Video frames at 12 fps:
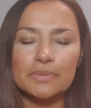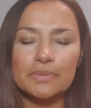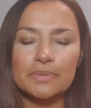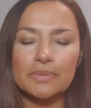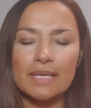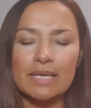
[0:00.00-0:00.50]

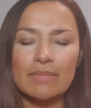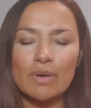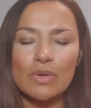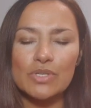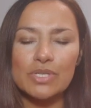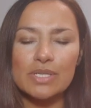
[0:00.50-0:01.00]
Any
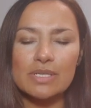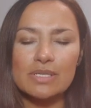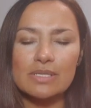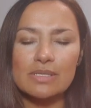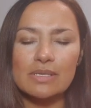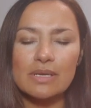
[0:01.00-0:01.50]

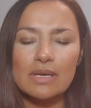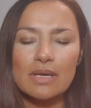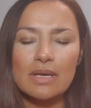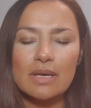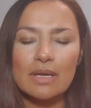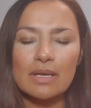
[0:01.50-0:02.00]
emotions,
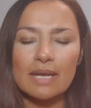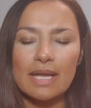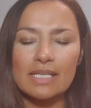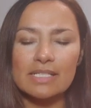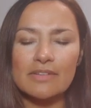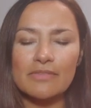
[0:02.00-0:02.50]

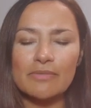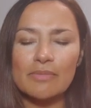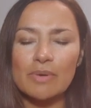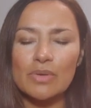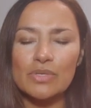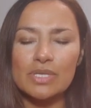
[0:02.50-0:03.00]
negative
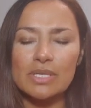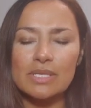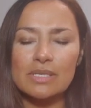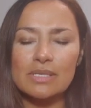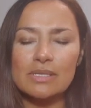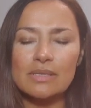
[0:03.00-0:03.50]

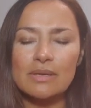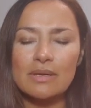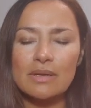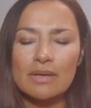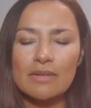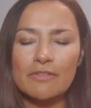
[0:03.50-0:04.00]
emotions,
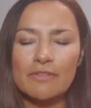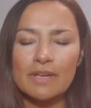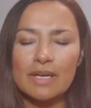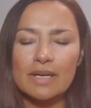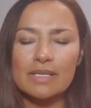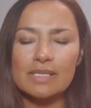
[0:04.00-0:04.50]

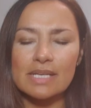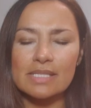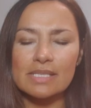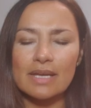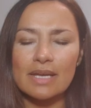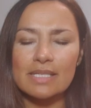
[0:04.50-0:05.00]
fears,
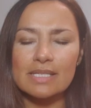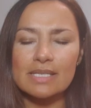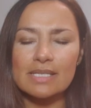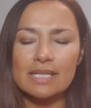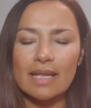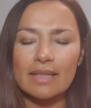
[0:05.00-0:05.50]

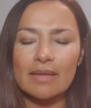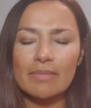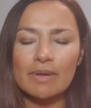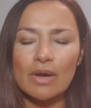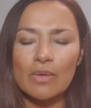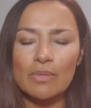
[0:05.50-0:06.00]
anxieties, letting them
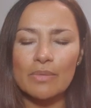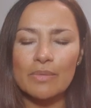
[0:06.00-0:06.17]
go.